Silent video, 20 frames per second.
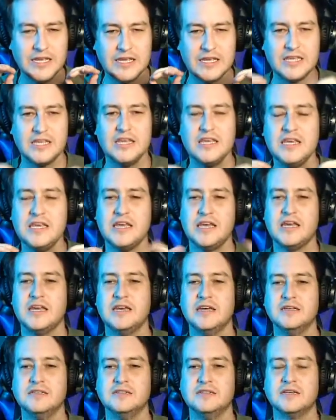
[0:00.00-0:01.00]
he
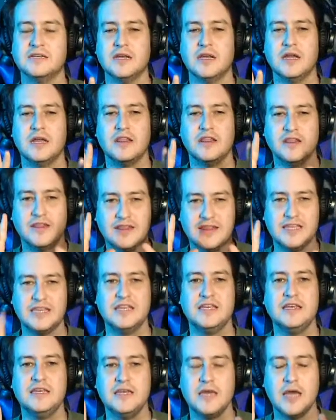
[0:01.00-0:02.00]
is
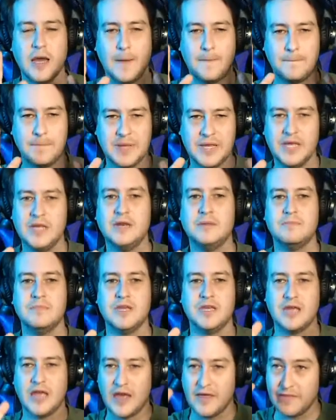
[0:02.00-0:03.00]
the
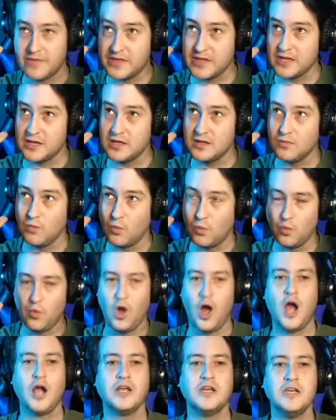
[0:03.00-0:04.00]
epitome and the
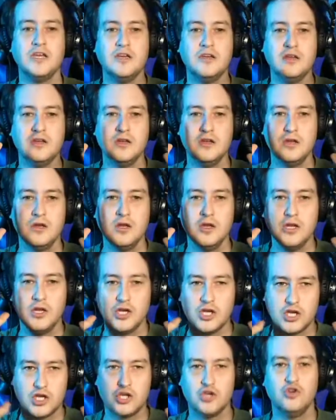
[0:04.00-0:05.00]
walking
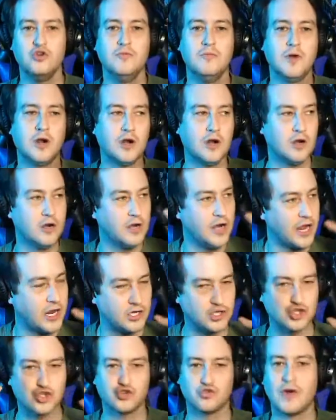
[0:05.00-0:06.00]
humor
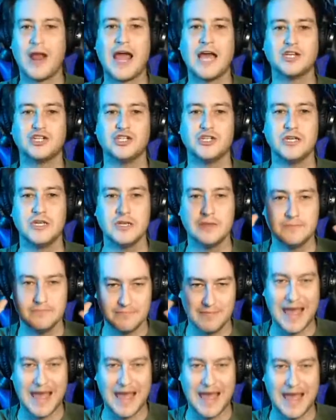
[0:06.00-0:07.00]
and tragedy
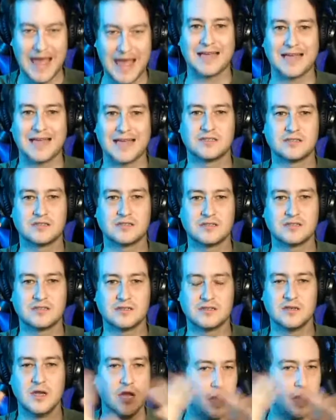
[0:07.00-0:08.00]
masks
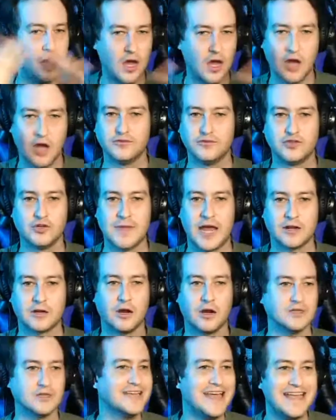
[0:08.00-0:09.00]
of dramatic
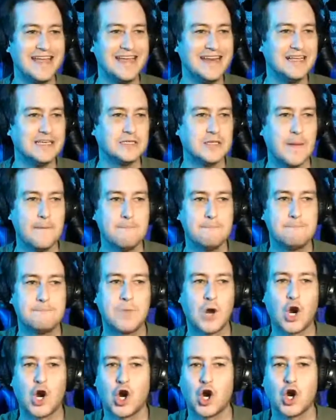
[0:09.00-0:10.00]
arts. It is
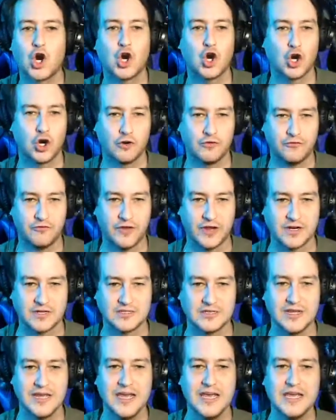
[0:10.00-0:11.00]

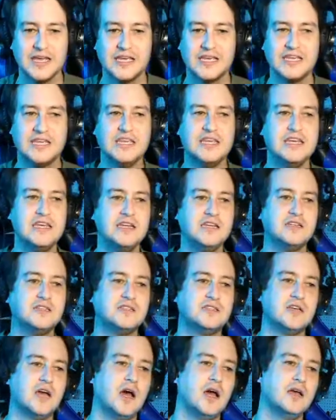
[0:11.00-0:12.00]
perfect. He
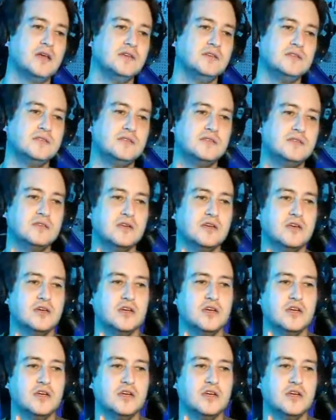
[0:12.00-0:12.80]
does